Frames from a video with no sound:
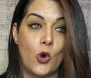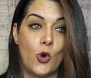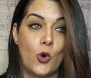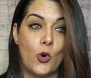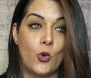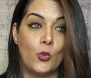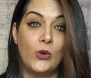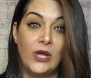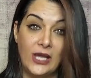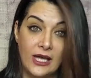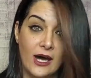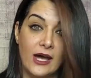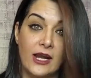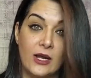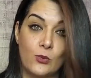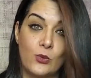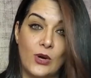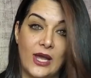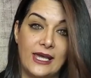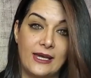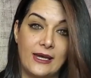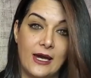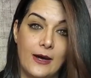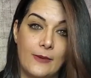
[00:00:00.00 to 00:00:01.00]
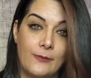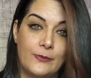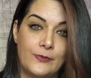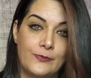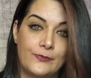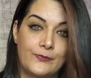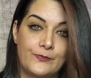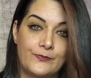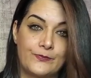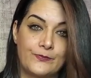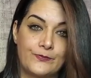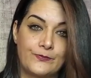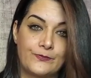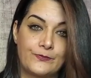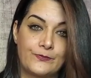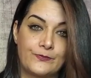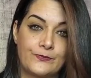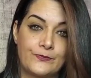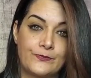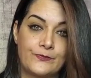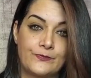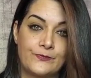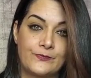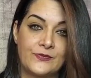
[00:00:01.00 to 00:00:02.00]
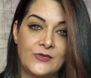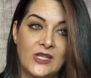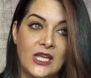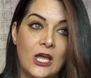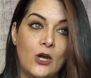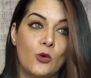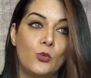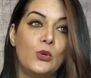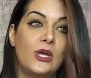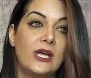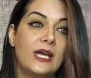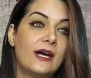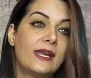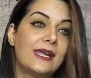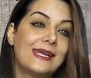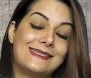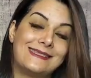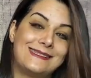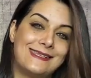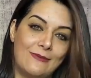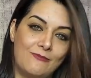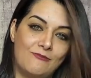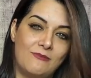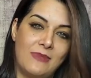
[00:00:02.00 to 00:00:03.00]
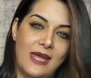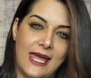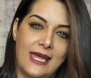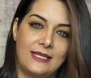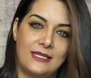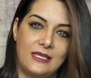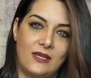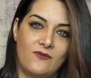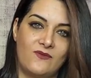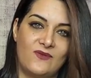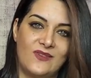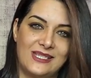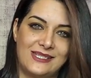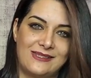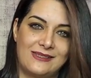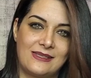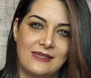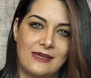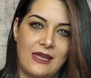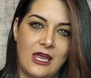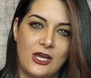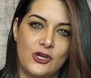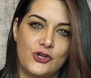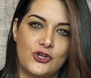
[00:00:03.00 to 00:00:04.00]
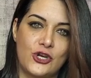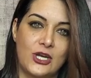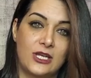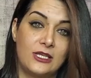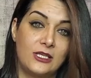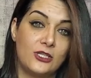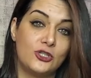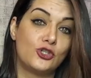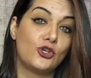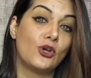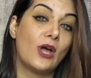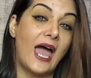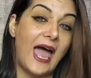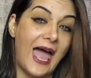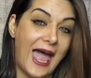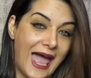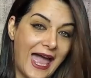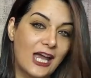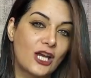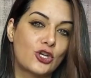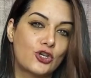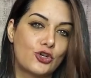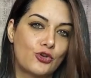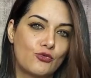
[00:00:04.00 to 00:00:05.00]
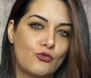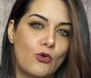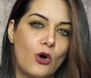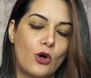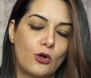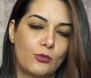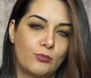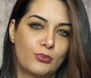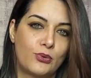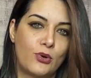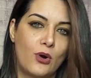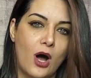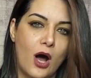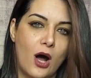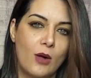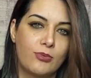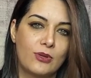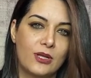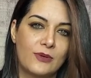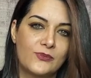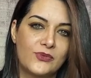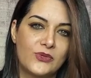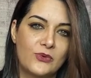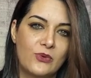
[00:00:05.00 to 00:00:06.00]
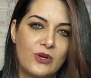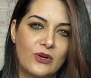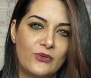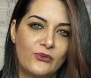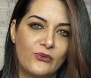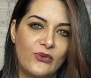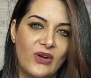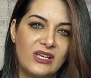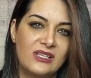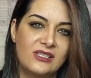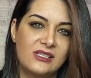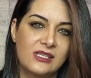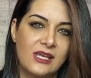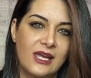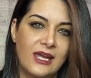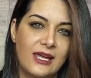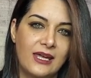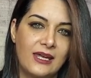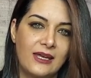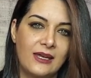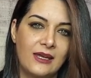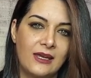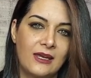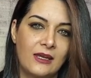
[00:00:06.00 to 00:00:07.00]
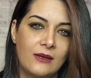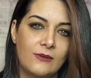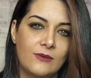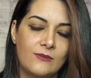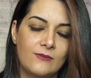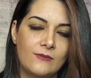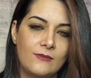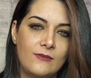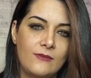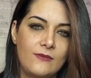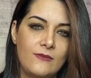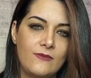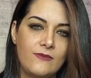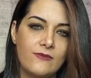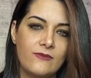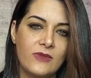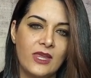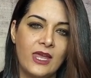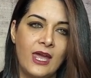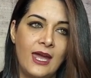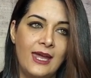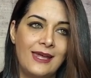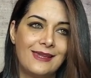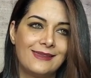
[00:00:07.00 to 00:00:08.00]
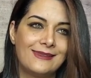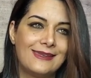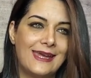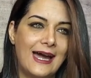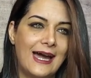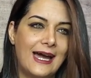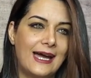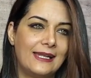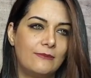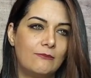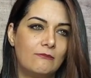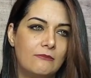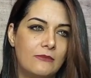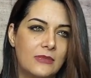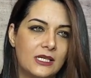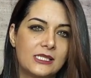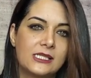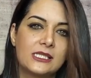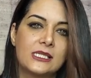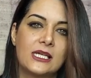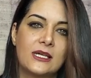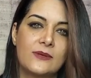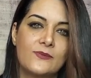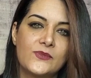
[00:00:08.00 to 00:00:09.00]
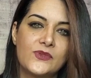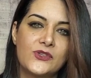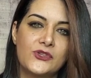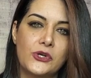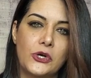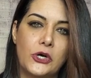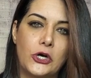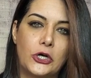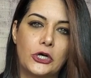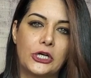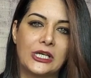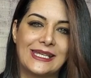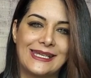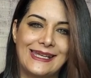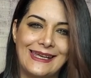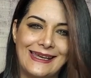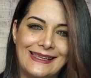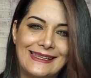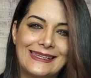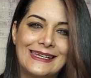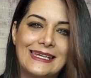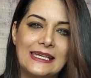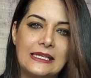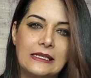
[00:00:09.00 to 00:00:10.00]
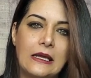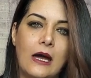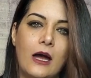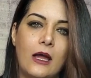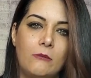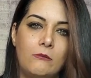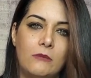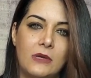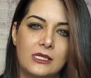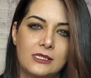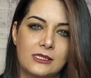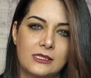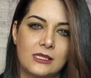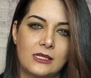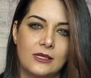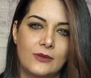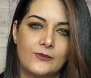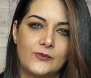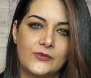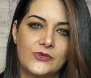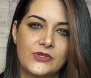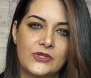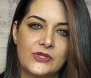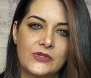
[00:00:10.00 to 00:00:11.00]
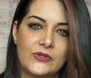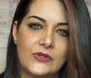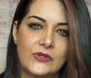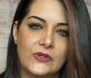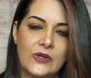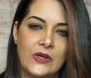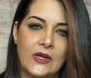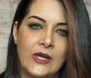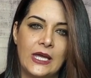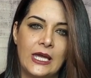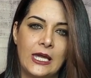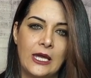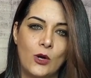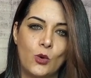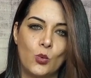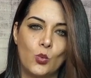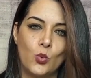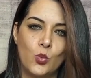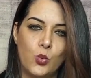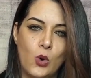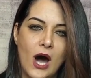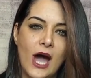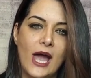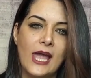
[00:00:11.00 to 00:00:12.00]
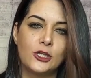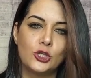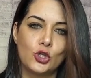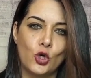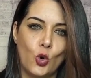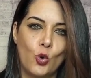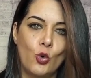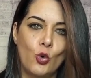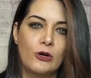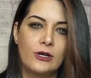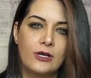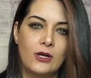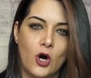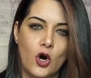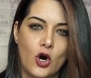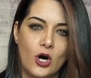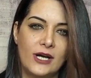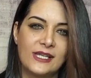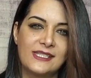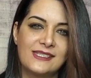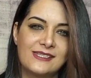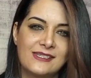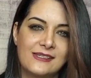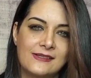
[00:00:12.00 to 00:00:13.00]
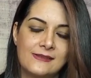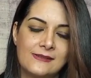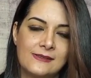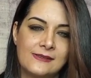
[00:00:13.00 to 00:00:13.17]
We gotta wake up. We gotta demand investigation into actual problems we're facing. That Muslims are killing non-Muslims, white or not,